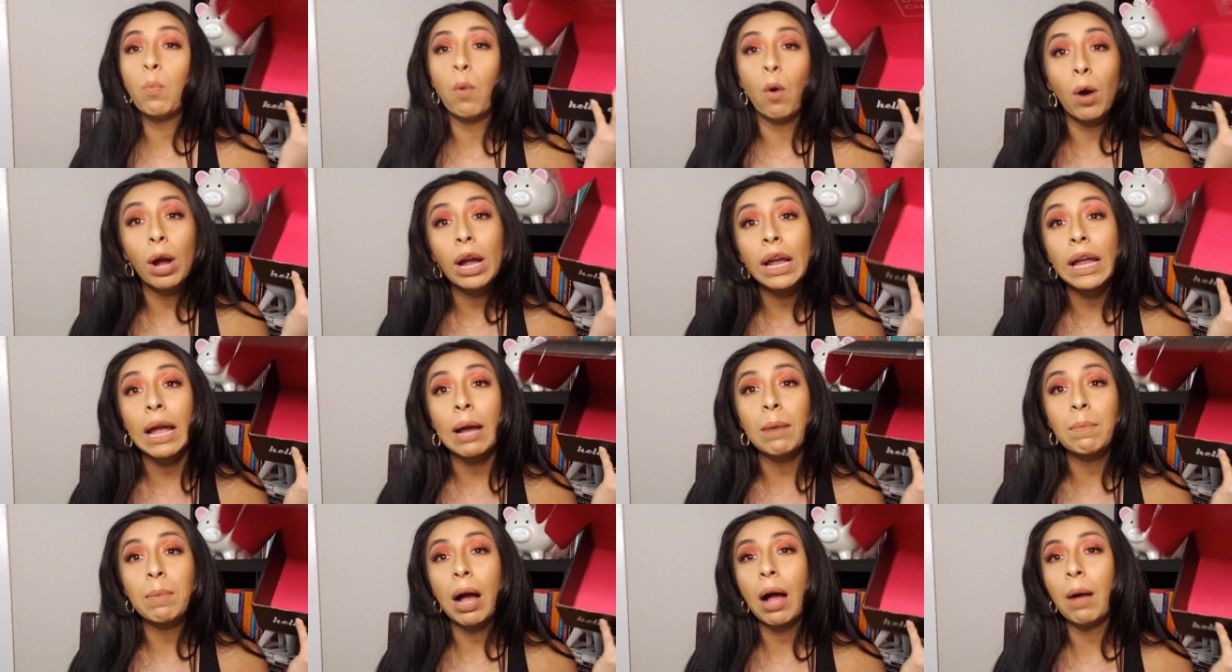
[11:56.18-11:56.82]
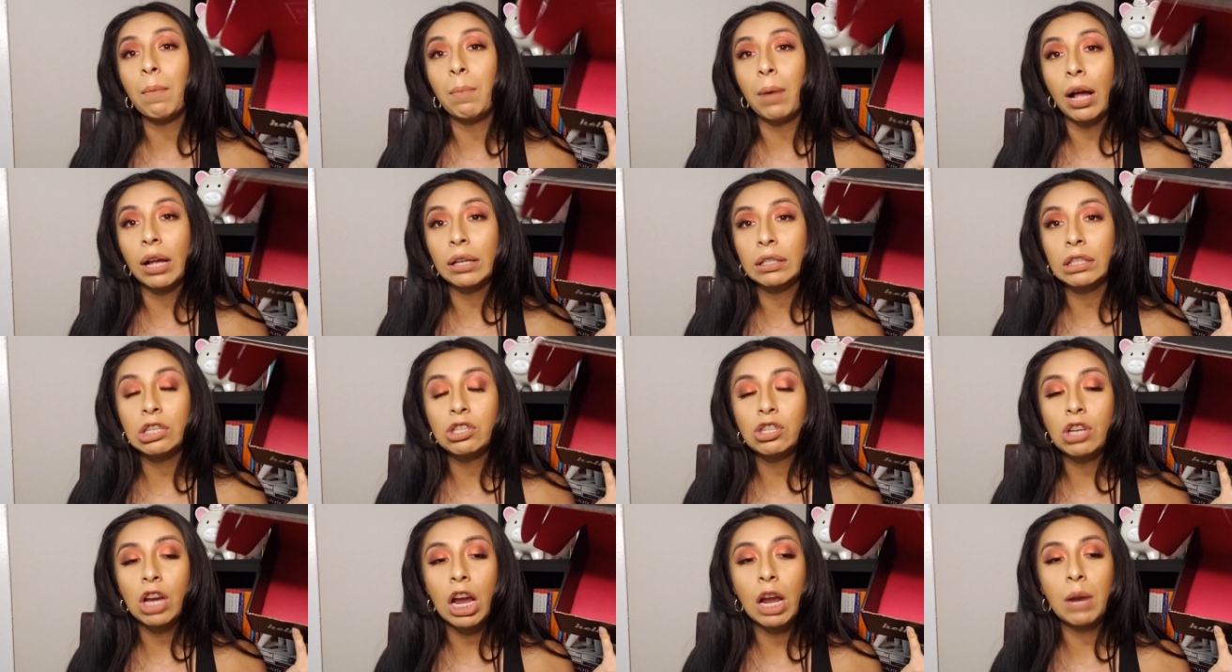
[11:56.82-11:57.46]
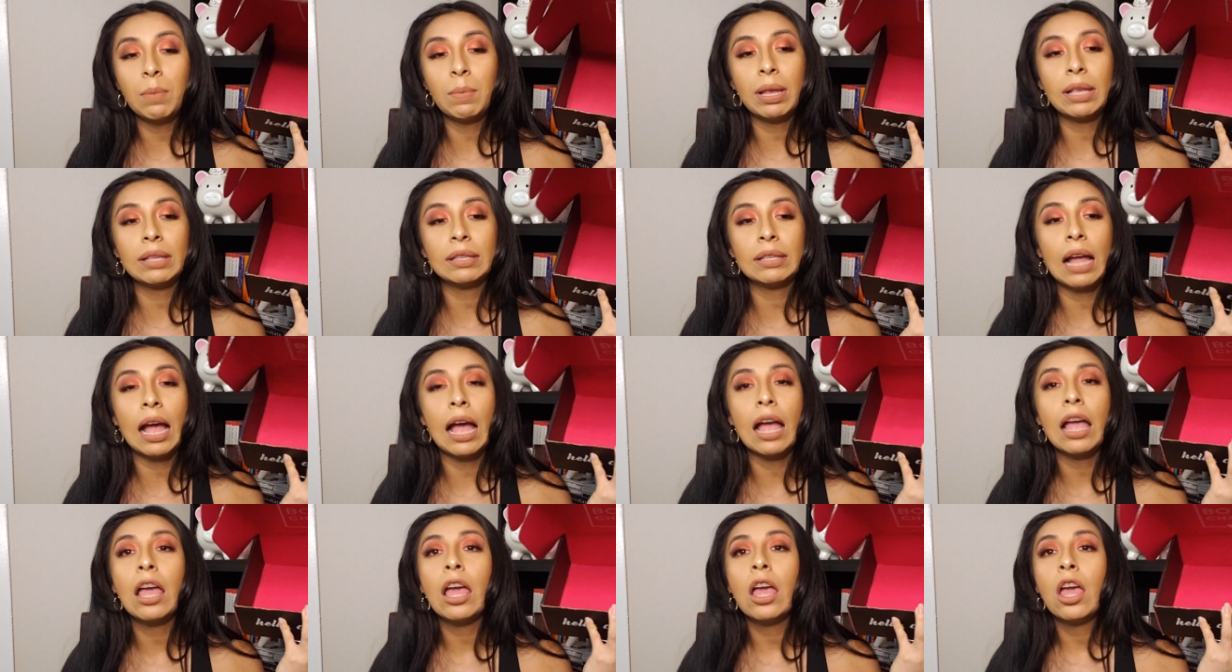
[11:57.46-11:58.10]
point about Boxycharm is
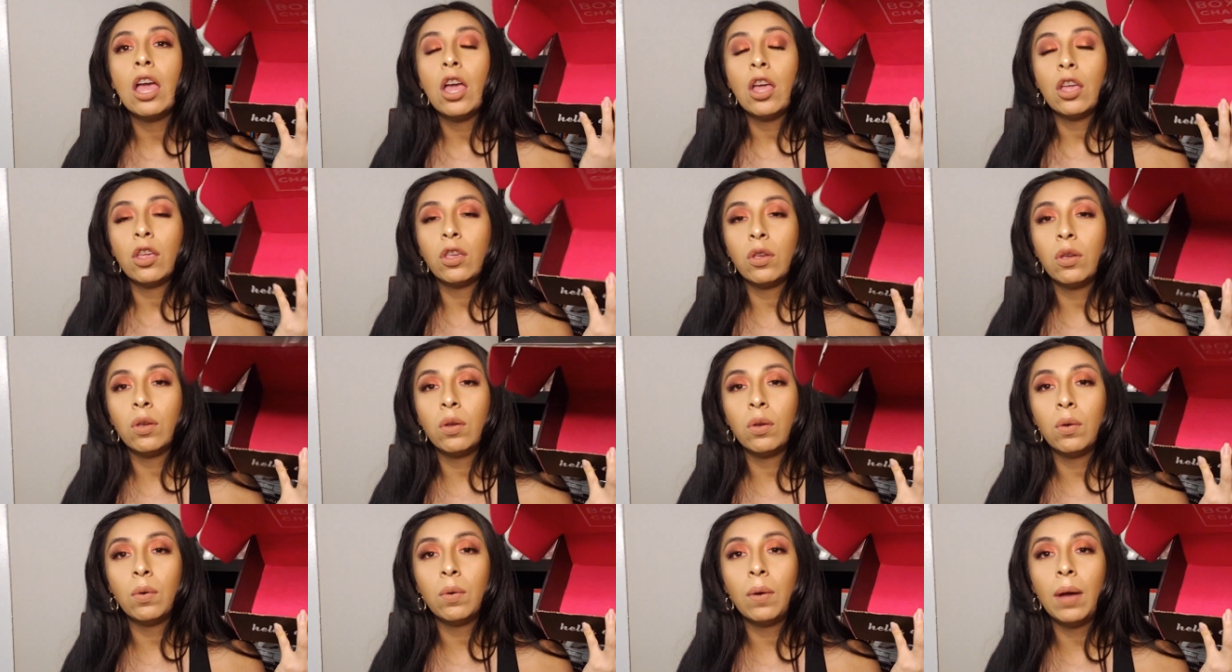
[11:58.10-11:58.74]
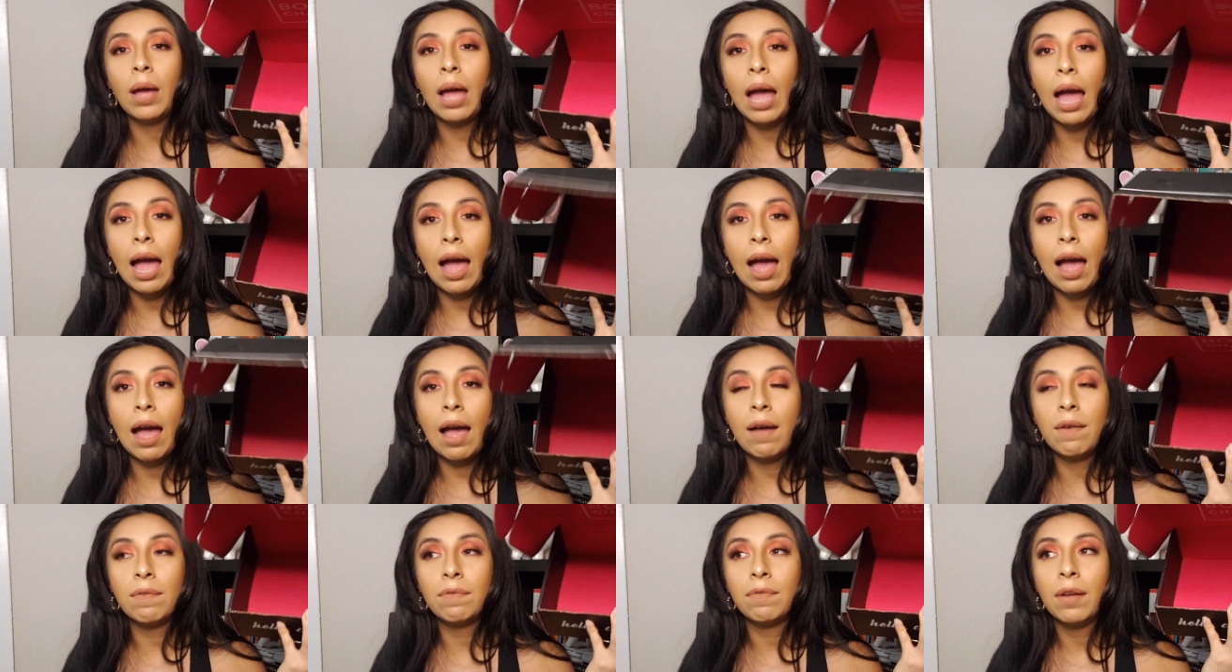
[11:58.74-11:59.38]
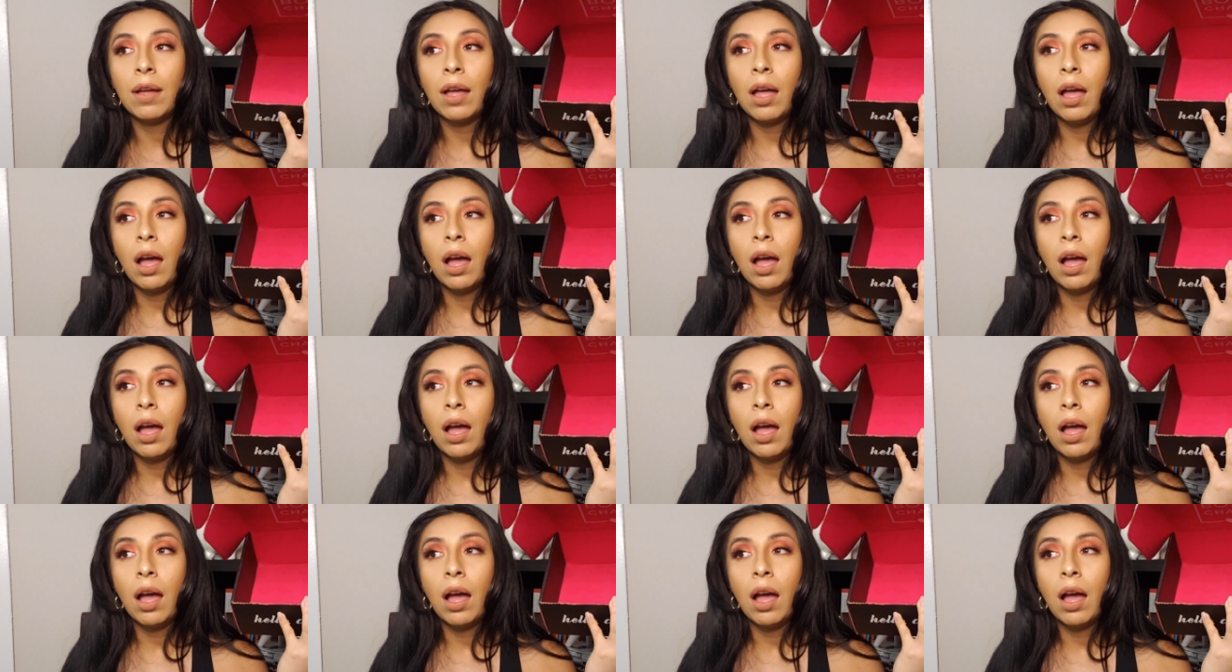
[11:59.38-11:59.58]
that you have